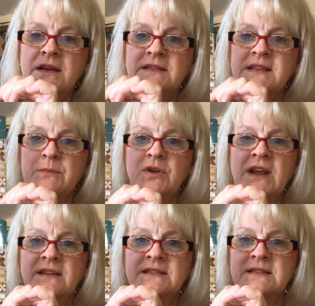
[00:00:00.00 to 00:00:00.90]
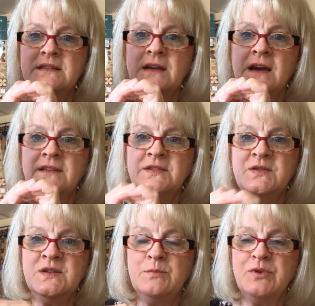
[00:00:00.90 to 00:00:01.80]
Someone has,
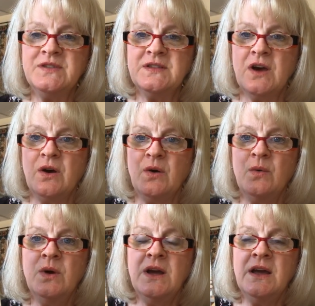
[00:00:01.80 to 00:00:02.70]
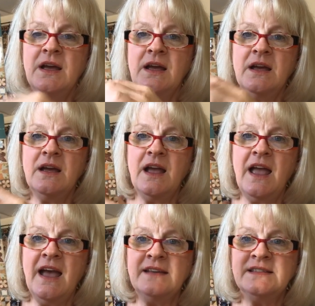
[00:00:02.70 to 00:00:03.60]
Susan Briscoe
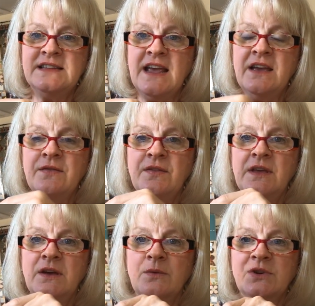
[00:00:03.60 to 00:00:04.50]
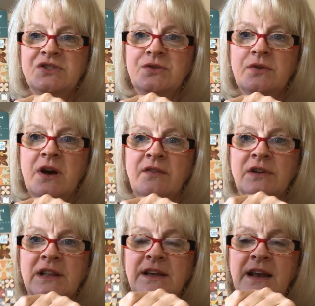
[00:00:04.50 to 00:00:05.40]
has taken the original
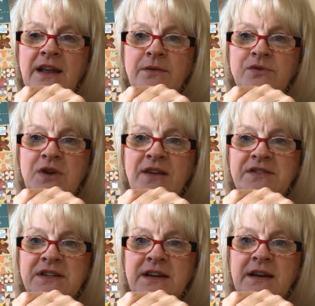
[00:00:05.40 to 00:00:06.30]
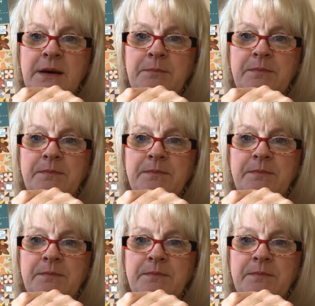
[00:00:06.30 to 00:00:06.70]
coverlet and drafted it up,